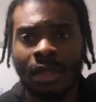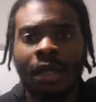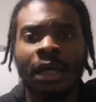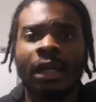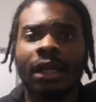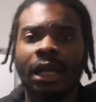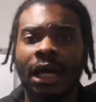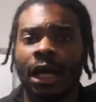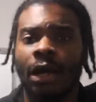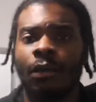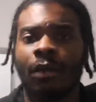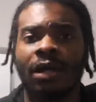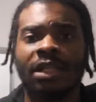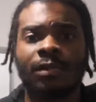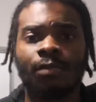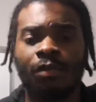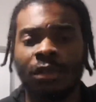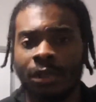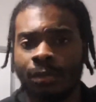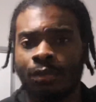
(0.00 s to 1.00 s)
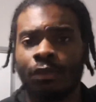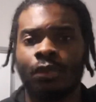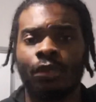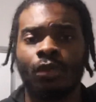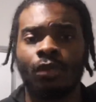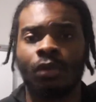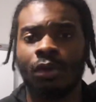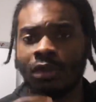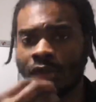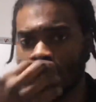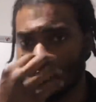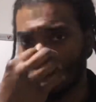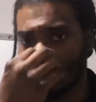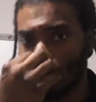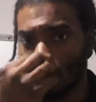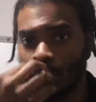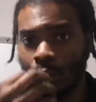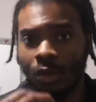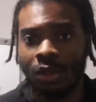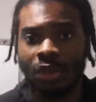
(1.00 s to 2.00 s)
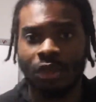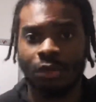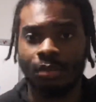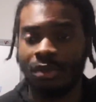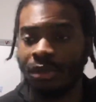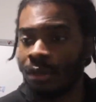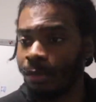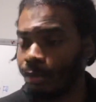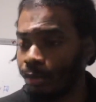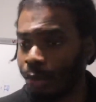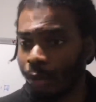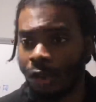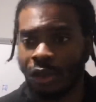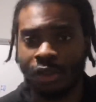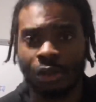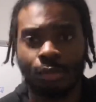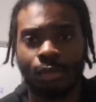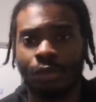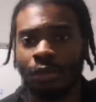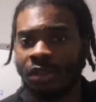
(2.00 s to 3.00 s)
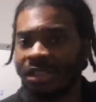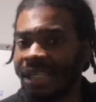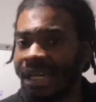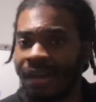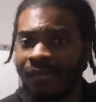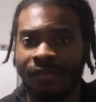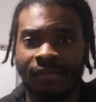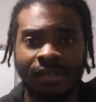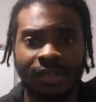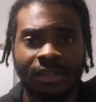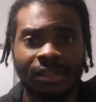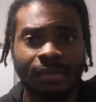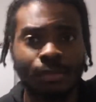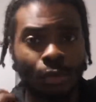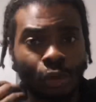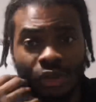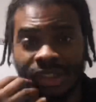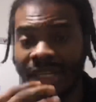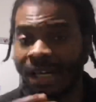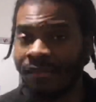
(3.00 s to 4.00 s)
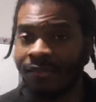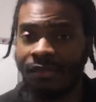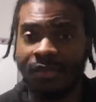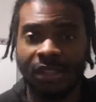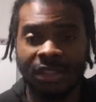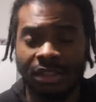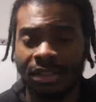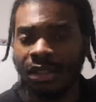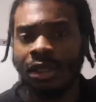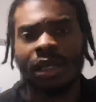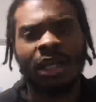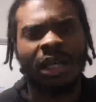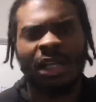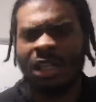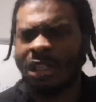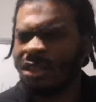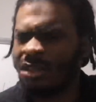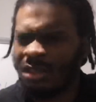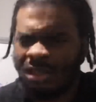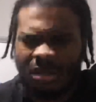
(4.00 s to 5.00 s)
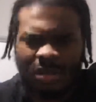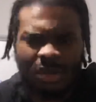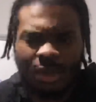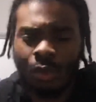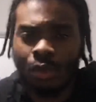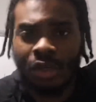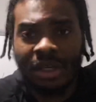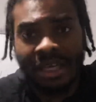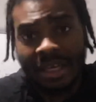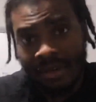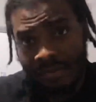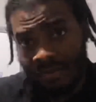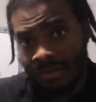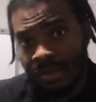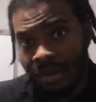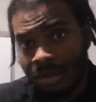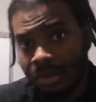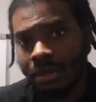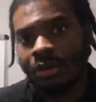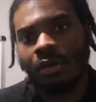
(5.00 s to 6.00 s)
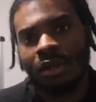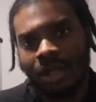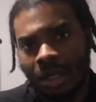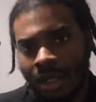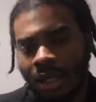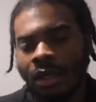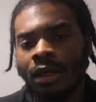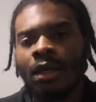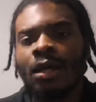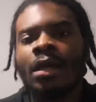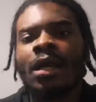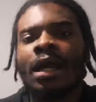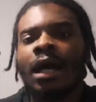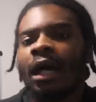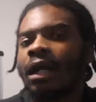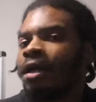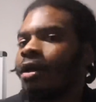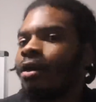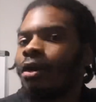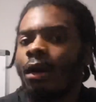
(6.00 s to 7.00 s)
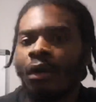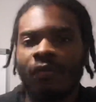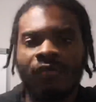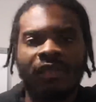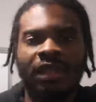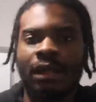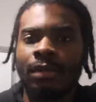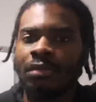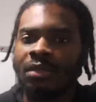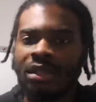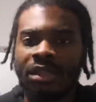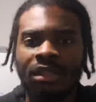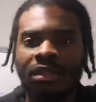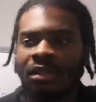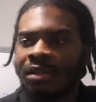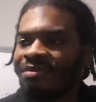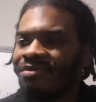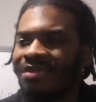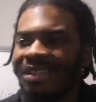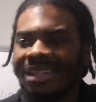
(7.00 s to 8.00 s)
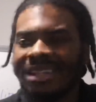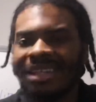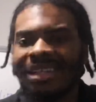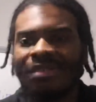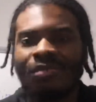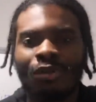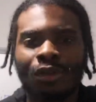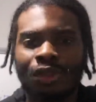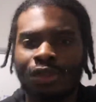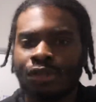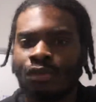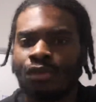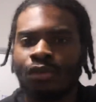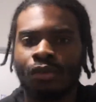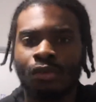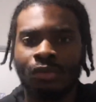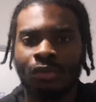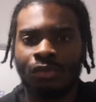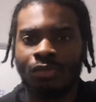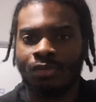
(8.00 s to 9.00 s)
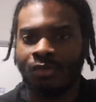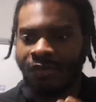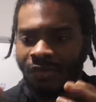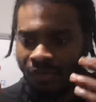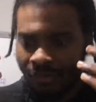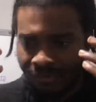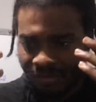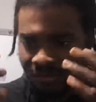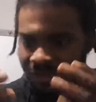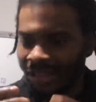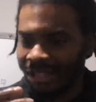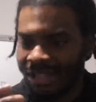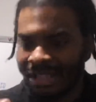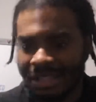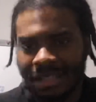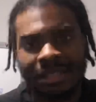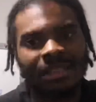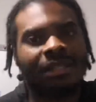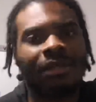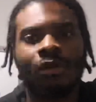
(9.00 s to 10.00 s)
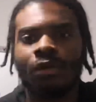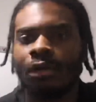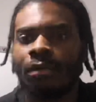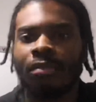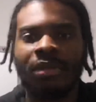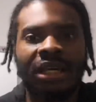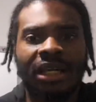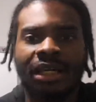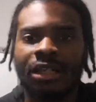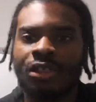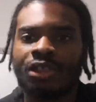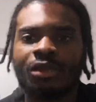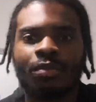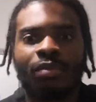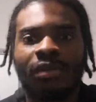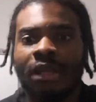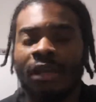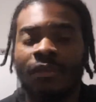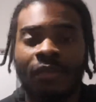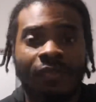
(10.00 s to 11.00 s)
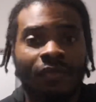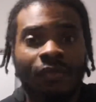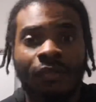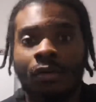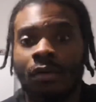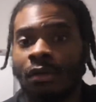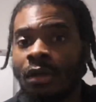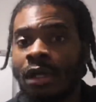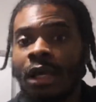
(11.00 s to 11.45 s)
Likewise, people who wanted to be basketballers, athletes. Most athletes, they were gifted, okay, and a lot of them didn't really think that they're gonna make it. Just played it for fun.